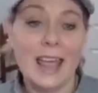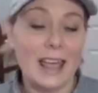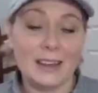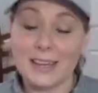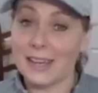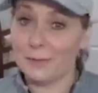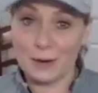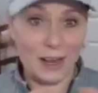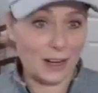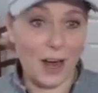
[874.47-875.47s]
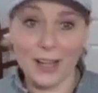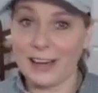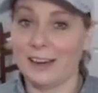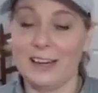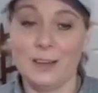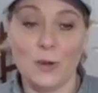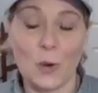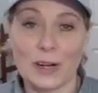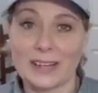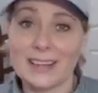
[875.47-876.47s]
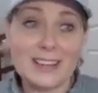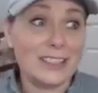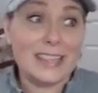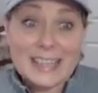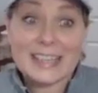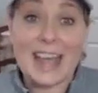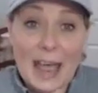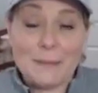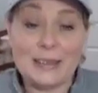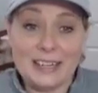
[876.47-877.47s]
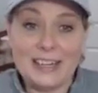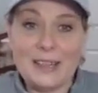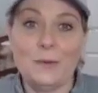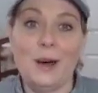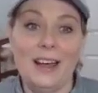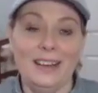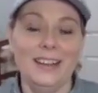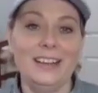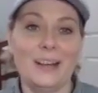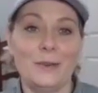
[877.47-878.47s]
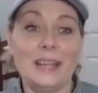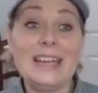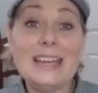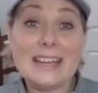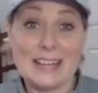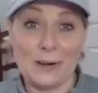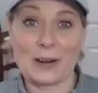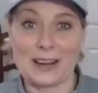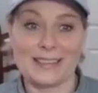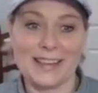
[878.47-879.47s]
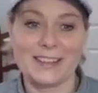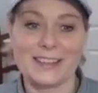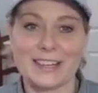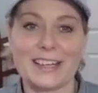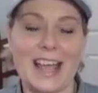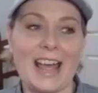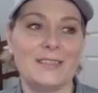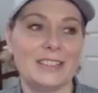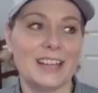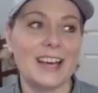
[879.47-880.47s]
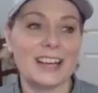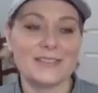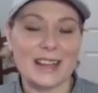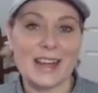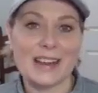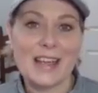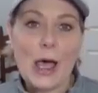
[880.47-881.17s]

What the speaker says: And again, we're not calling out any organizations. It can happen to anyone. You know, any organization can have a dud event.